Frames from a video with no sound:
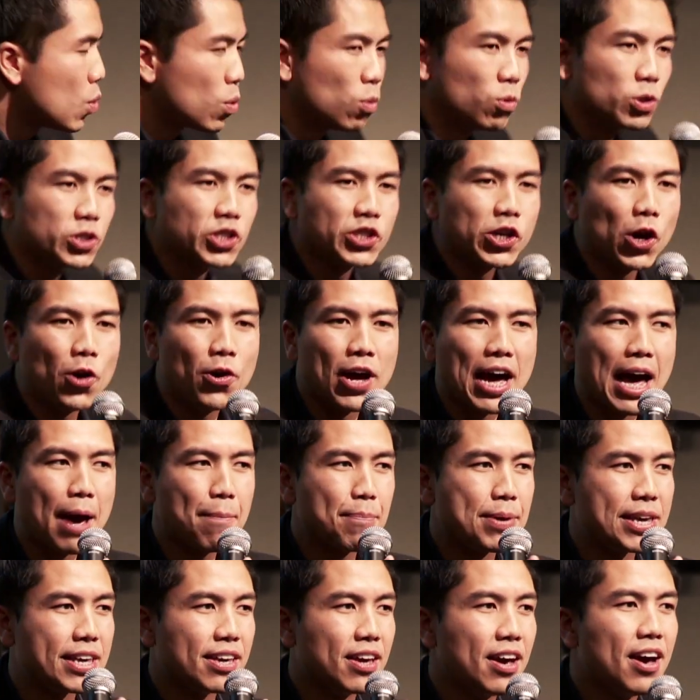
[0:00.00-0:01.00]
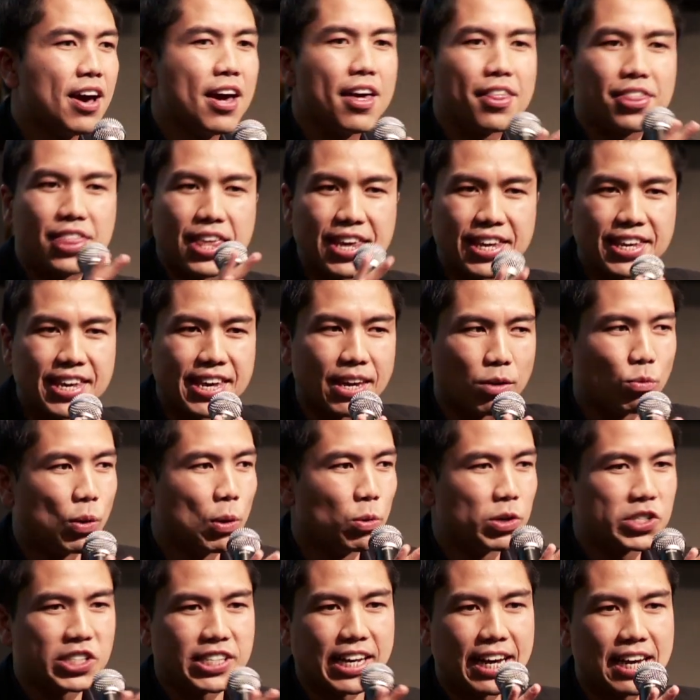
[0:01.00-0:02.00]
We were so happy, thinking we
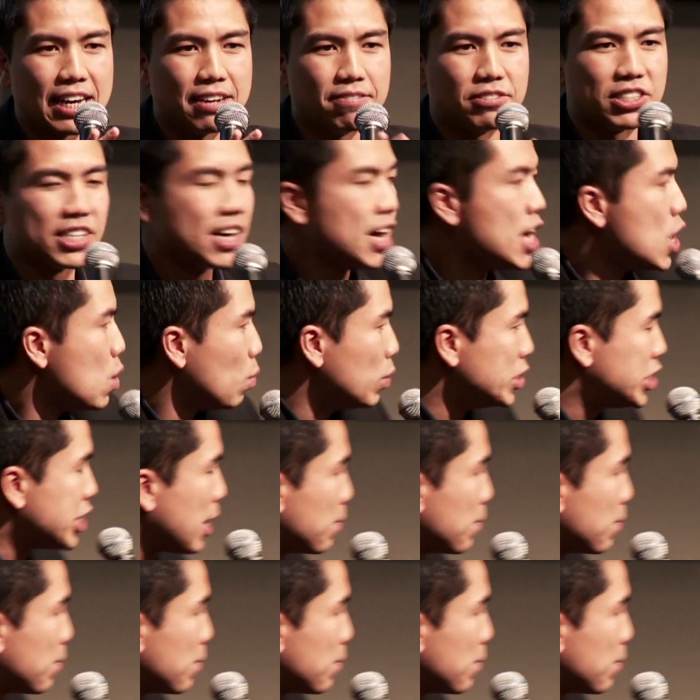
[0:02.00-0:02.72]
were saved. We